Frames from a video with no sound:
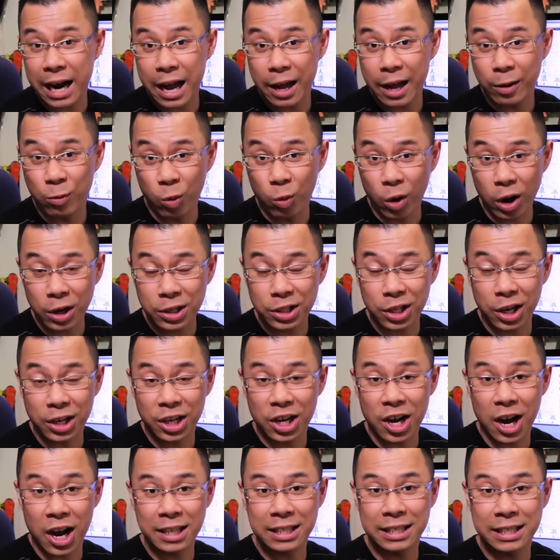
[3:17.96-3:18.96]
I had worked on
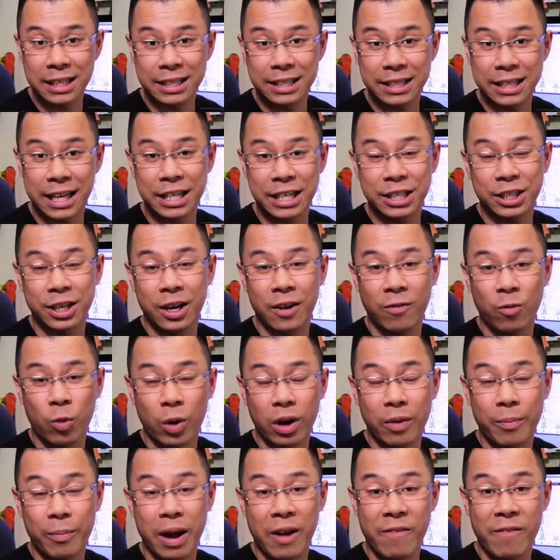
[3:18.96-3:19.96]
caught the attention of
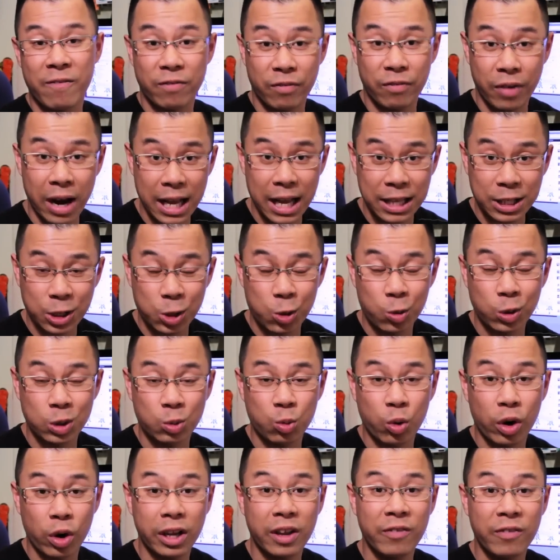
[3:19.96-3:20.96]
one of my friends who was
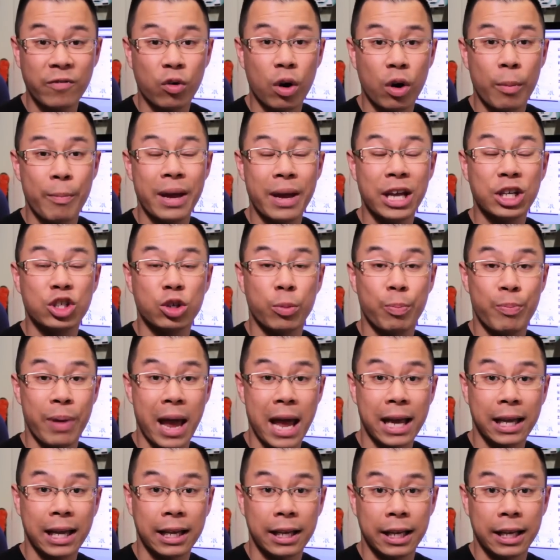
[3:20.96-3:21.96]
working for a major
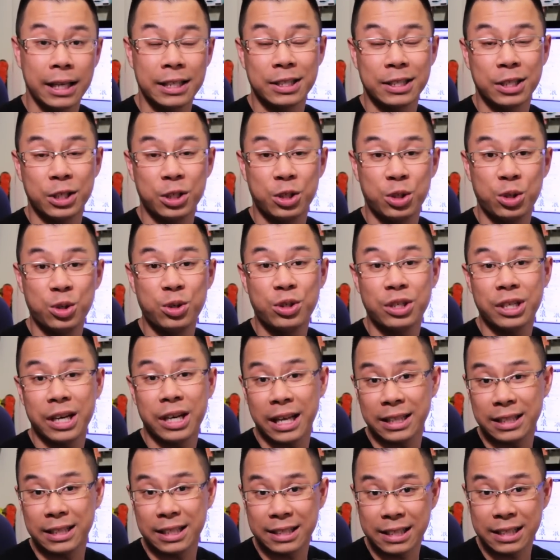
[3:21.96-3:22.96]
banking institution
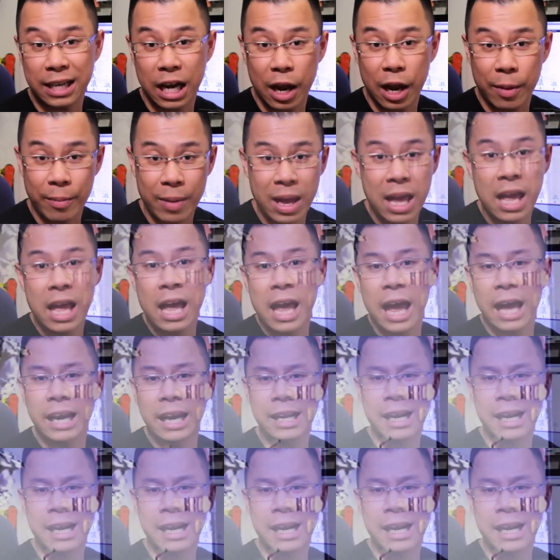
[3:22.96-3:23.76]
at the time, and